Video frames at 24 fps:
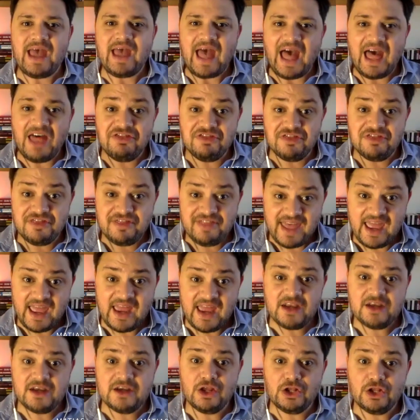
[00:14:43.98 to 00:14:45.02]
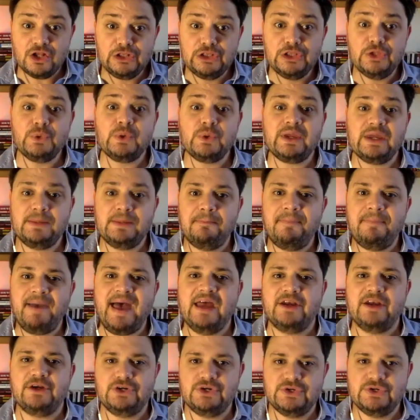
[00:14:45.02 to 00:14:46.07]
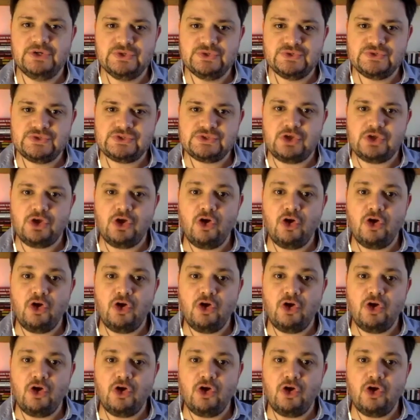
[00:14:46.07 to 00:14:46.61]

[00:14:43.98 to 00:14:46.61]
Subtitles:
and then look at patterns